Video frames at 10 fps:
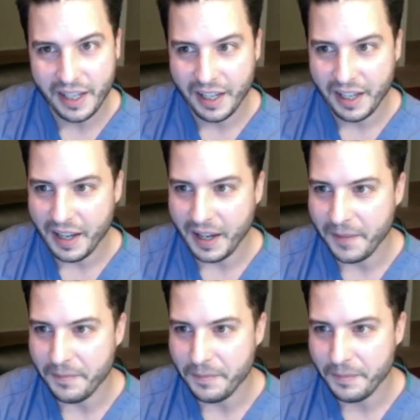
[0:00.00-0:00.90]

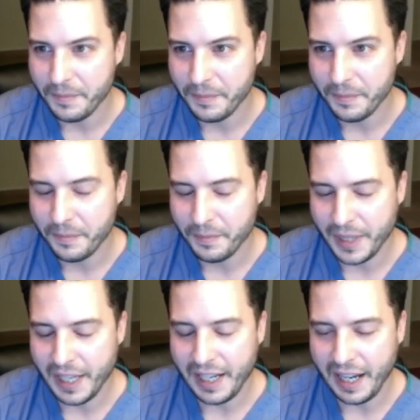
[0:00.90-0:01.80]
But
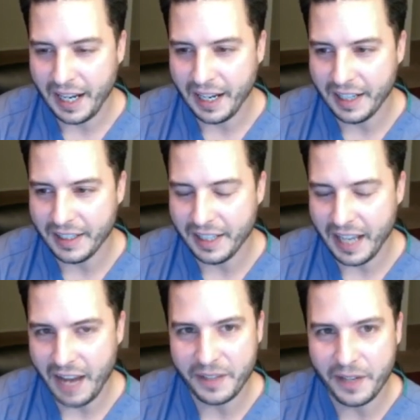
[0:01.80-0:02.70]
then
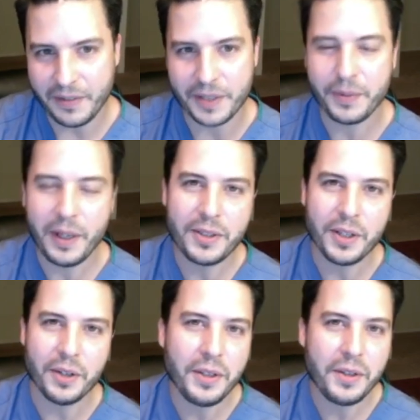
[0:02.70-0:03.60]
after having this
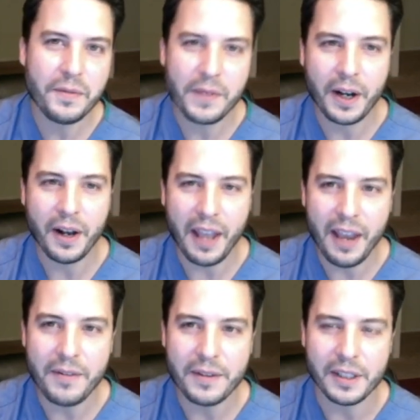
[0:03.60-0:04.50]
ratio, you can figure out
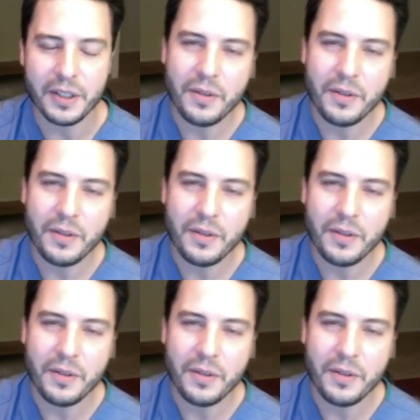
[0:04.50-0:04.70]
everything.